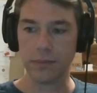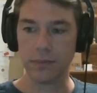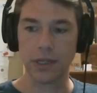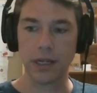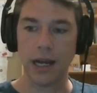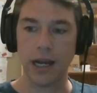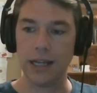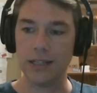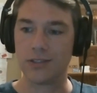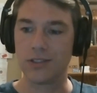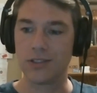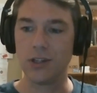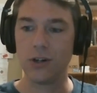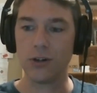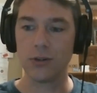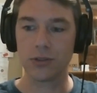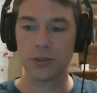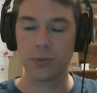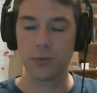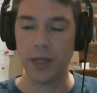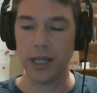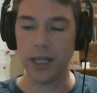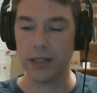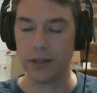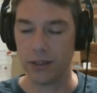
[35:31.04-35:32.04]
I still
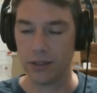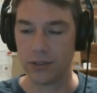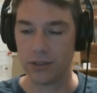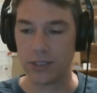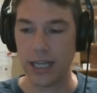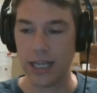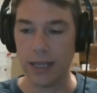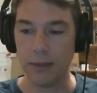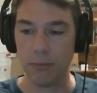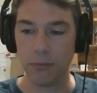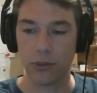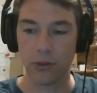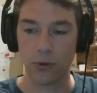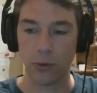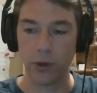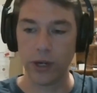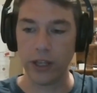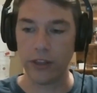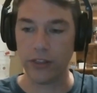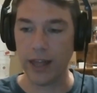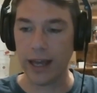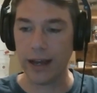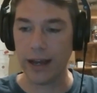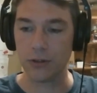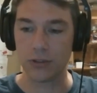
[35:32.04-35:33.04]
spend the same
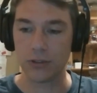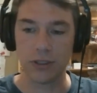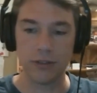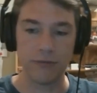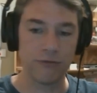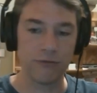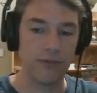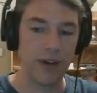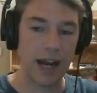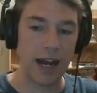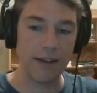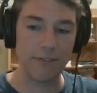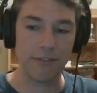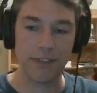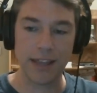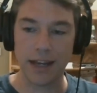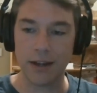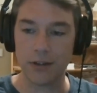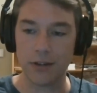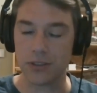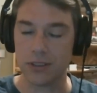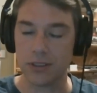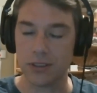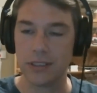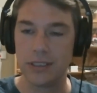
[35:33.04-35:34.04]
$3,000,
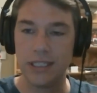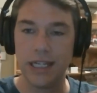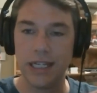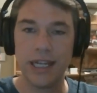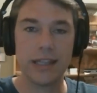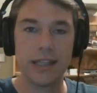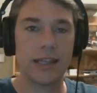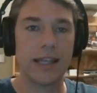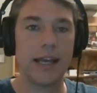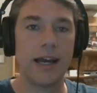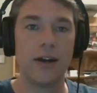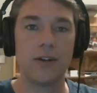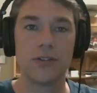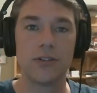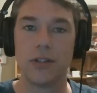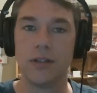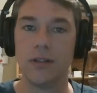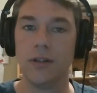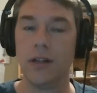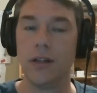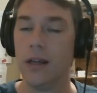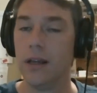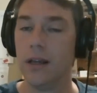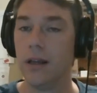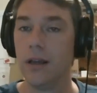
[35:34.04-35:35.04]
$5,000, $10,000,
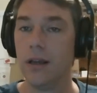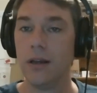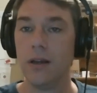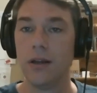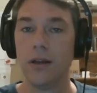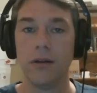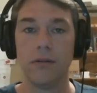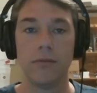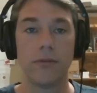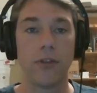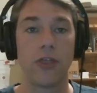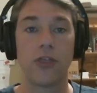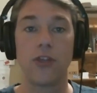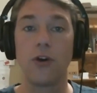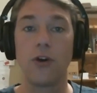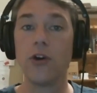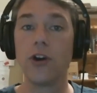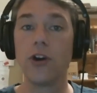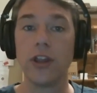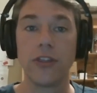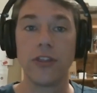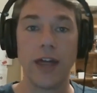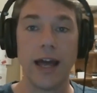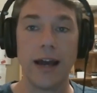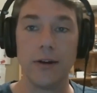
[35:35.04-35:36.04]

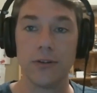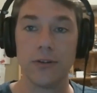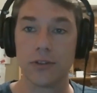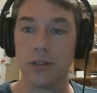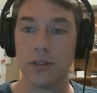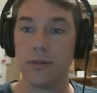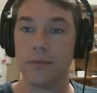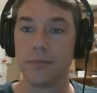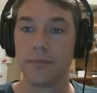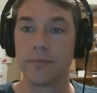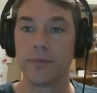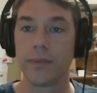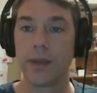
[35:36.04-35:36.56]
$30,000.